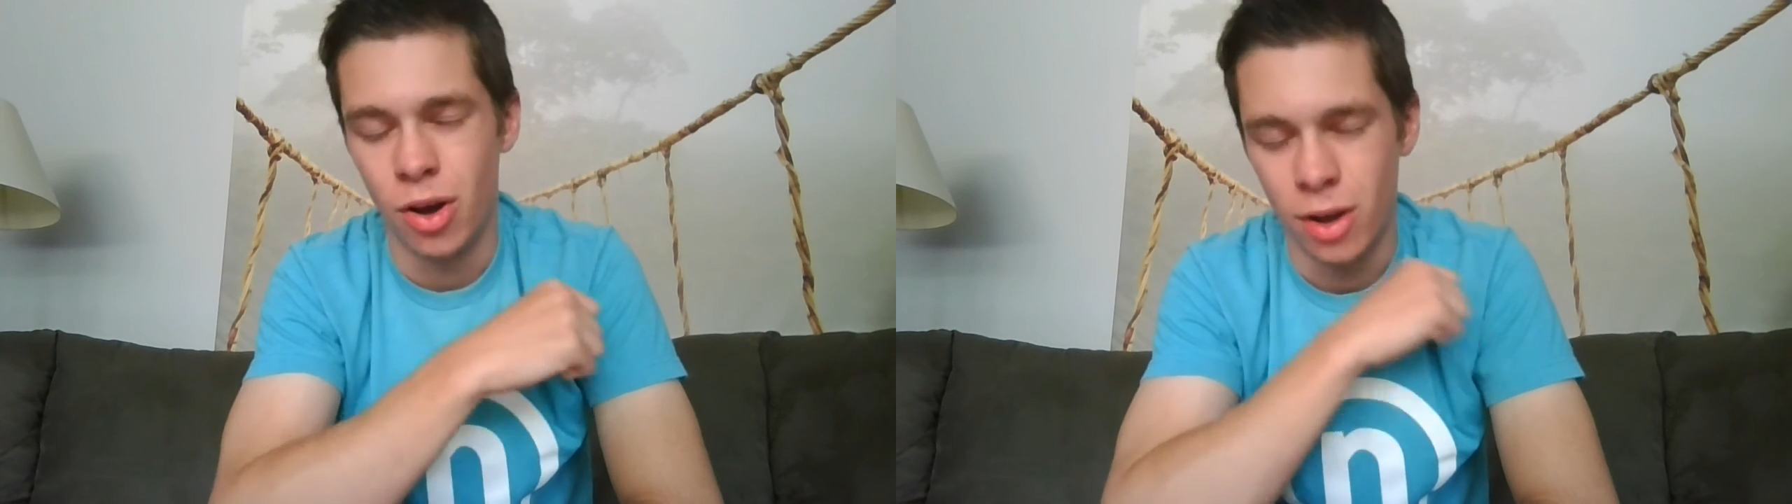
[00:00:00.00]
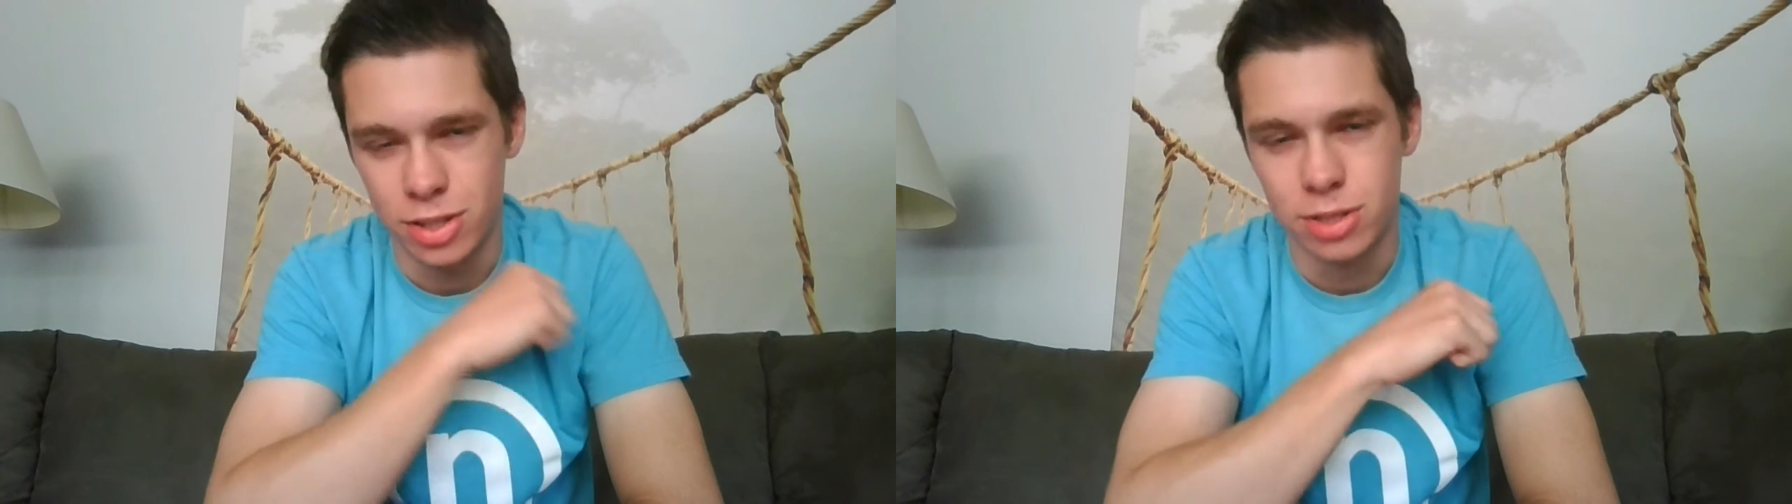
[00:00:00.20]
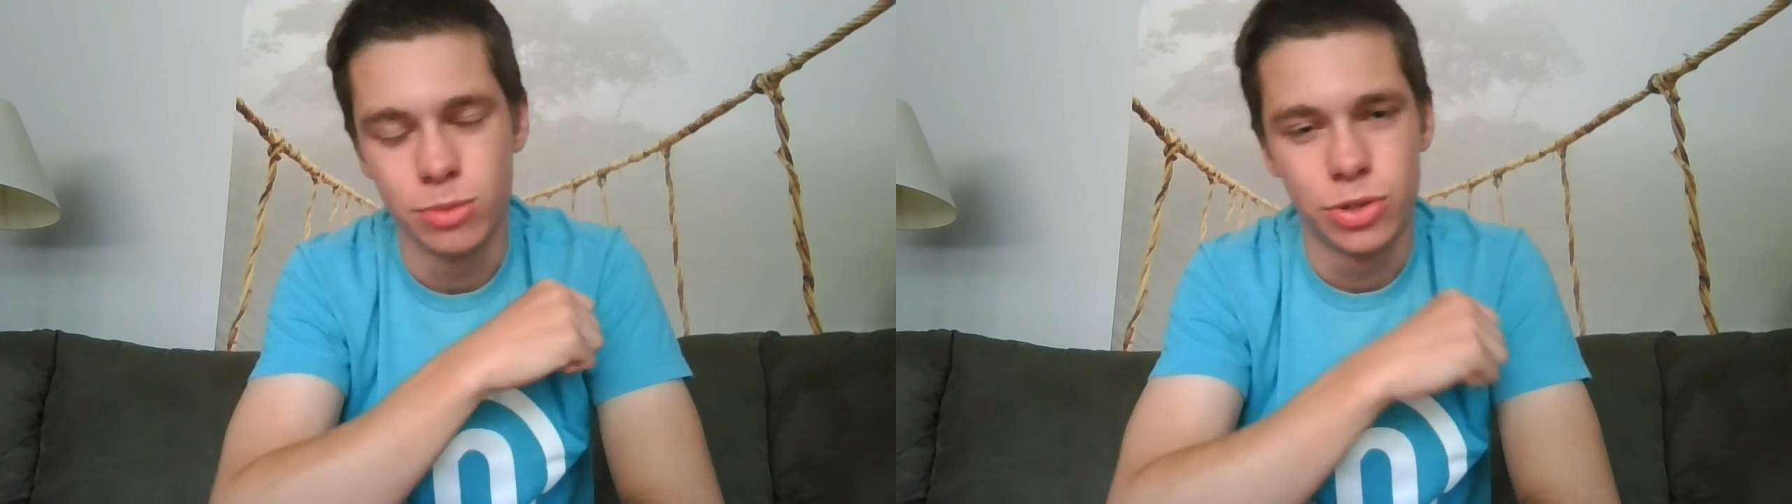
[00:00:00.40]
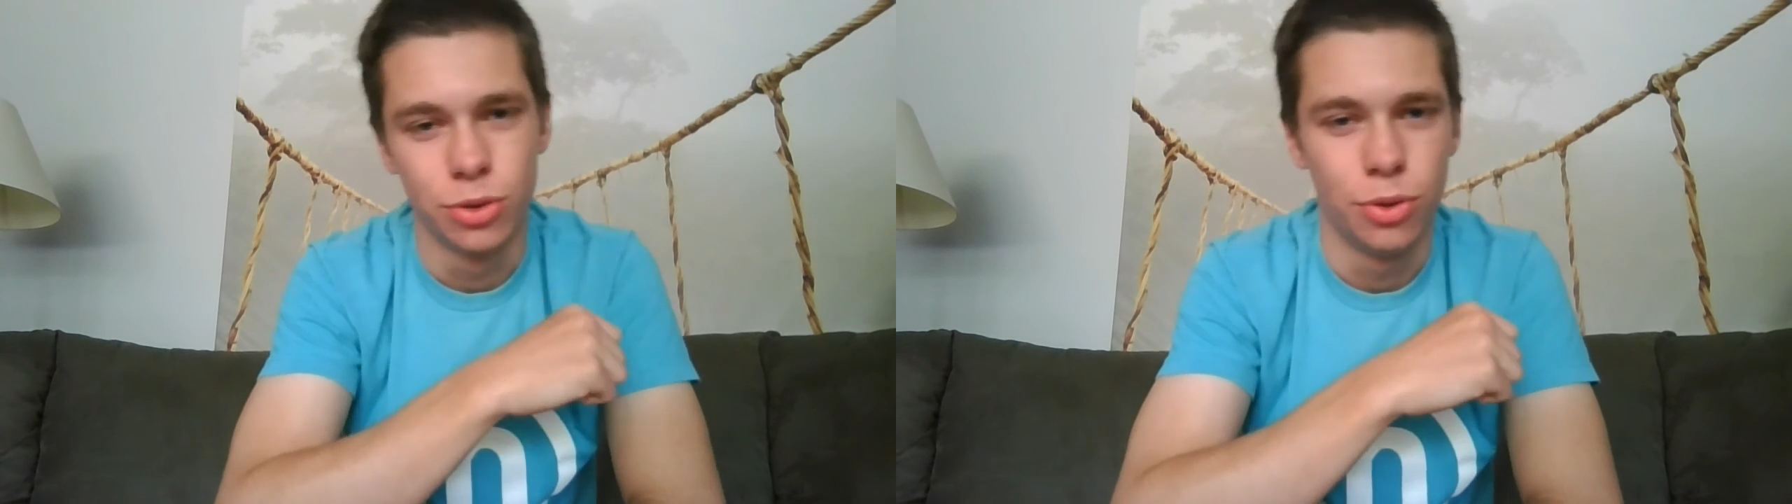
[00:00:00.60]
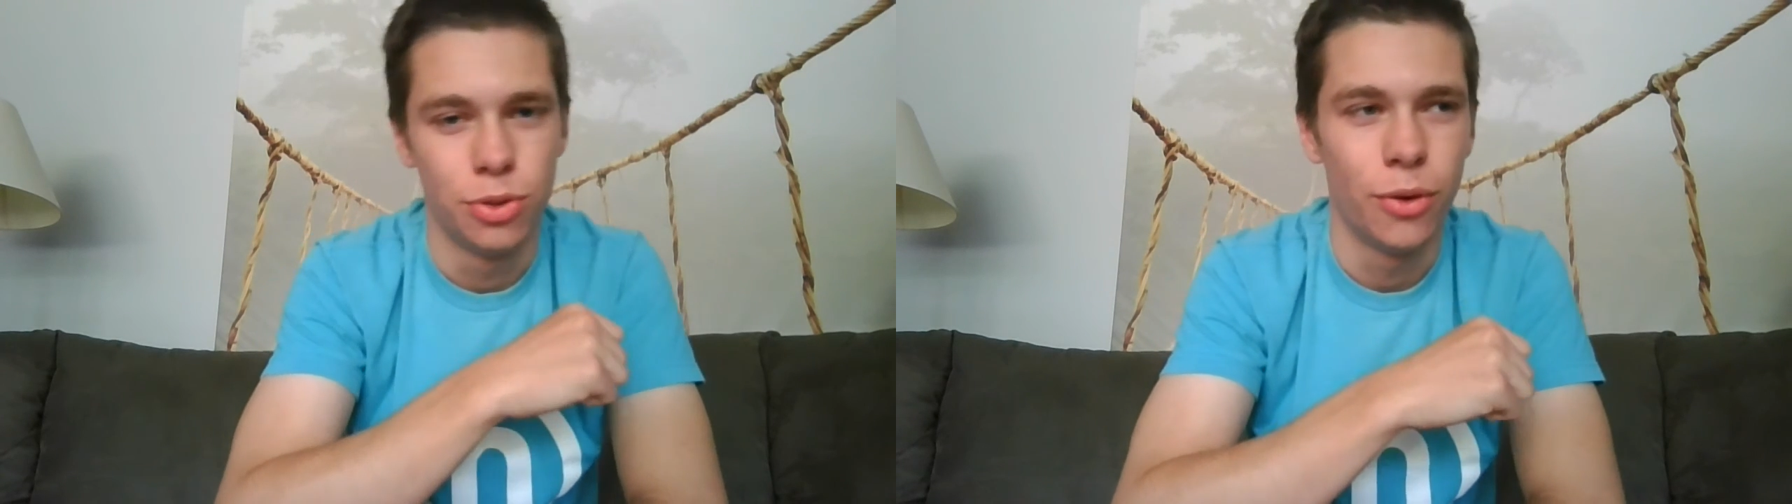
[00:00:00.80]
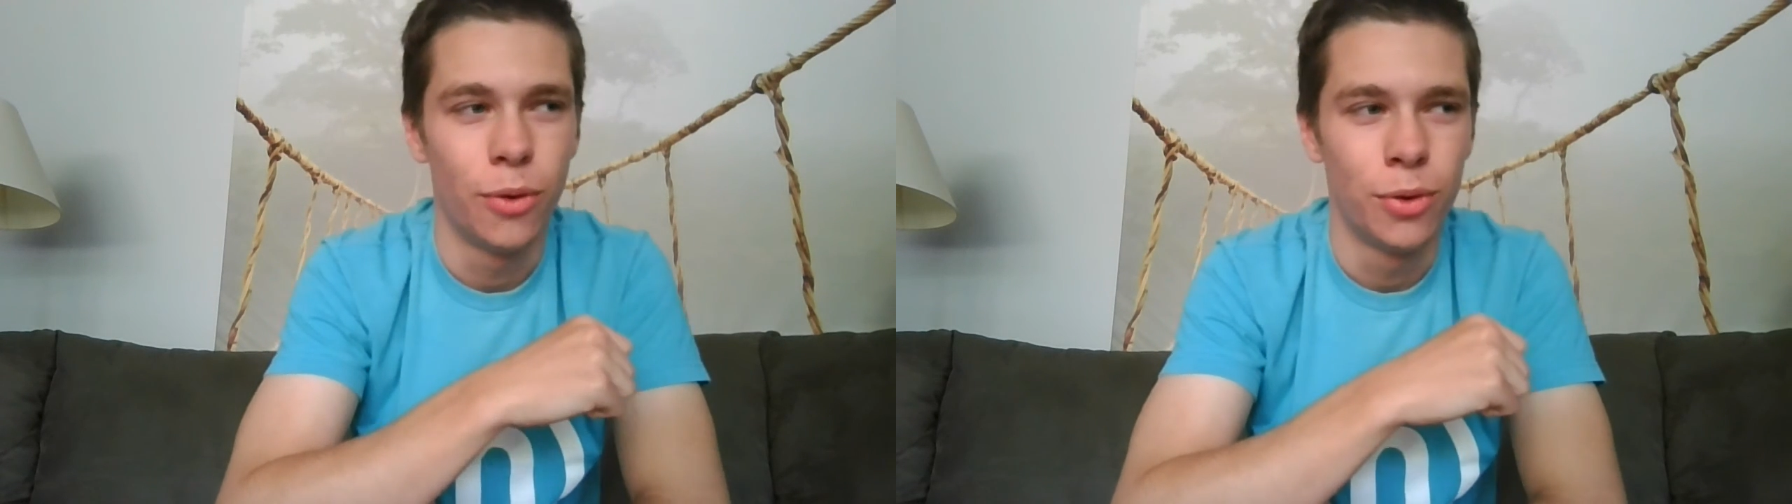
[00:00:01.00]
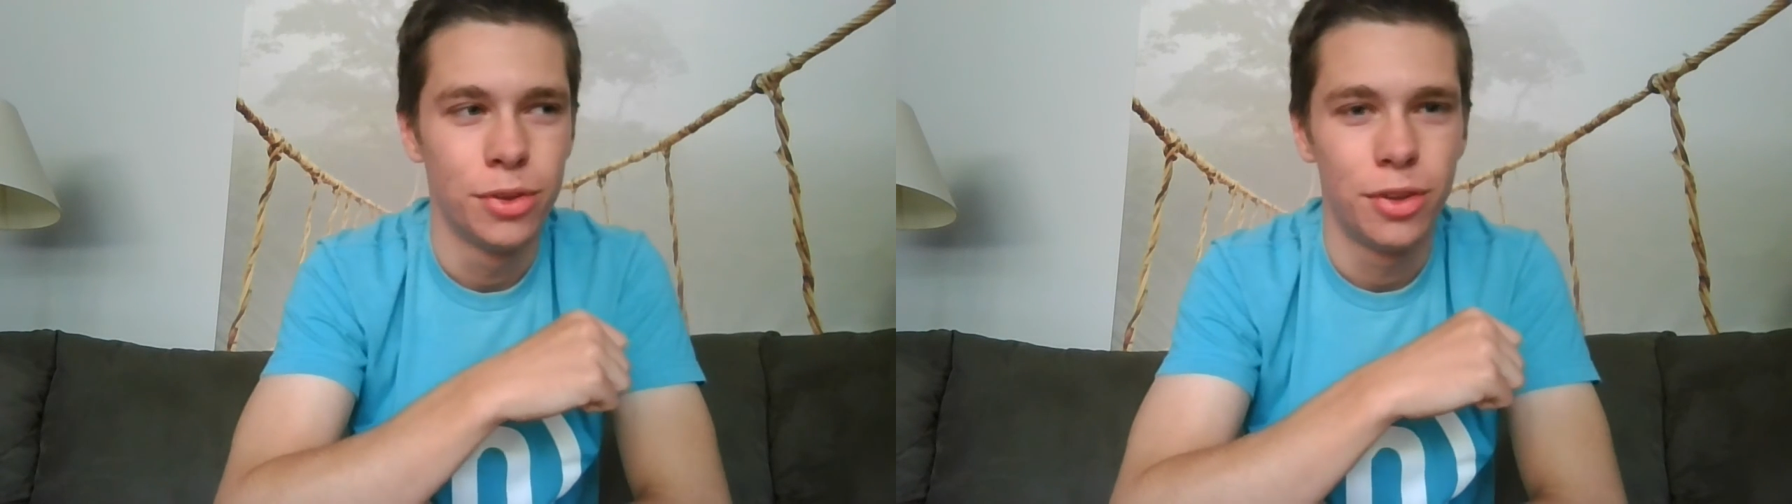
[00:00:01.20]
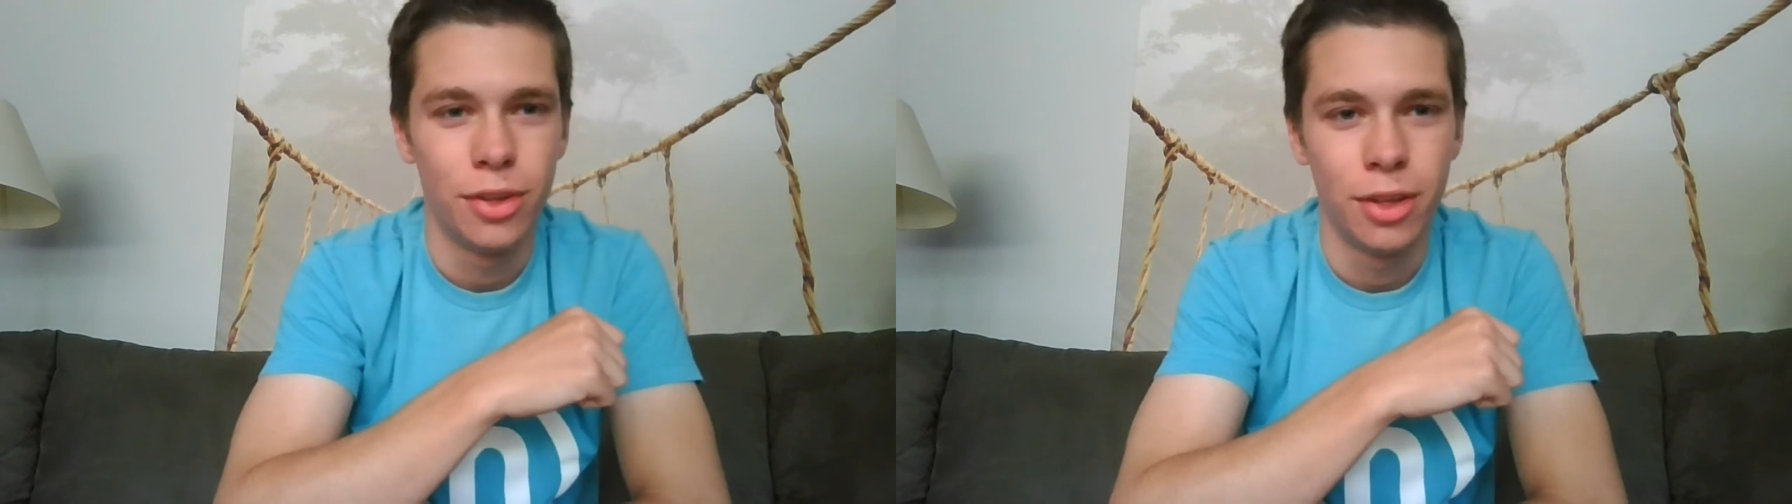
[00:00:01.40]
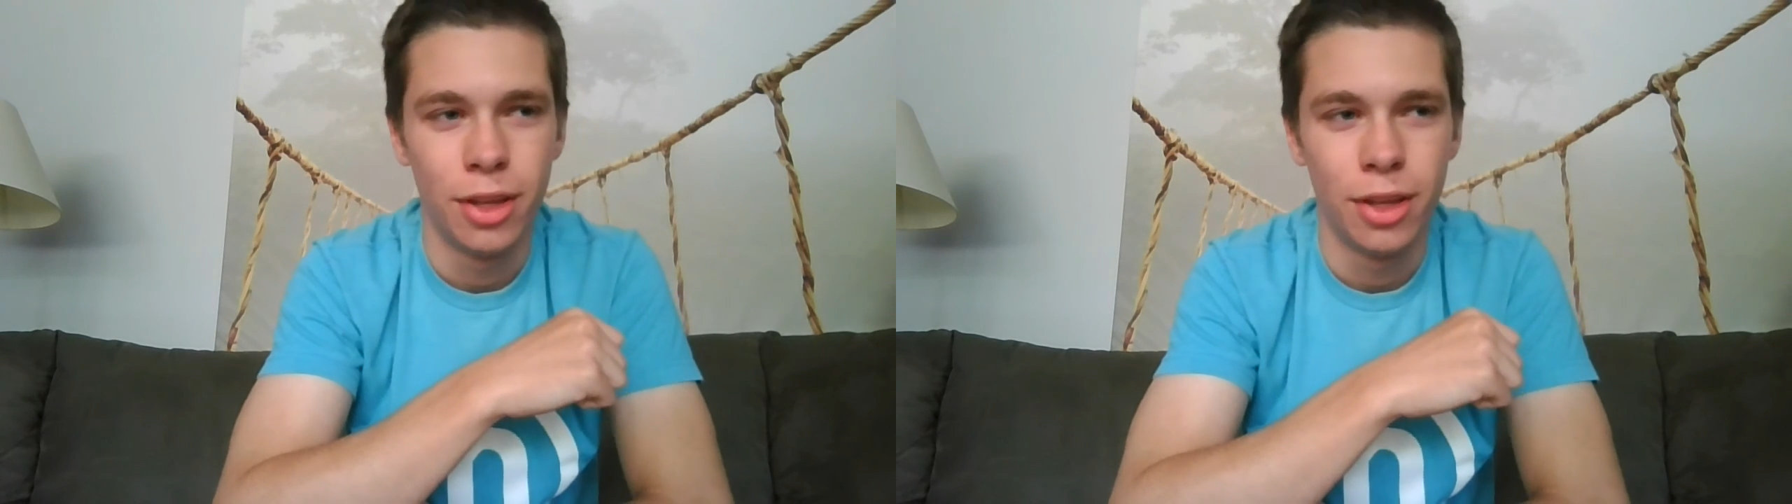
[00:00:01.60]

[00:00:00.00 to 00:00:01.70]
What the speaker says: awesome truth to hold,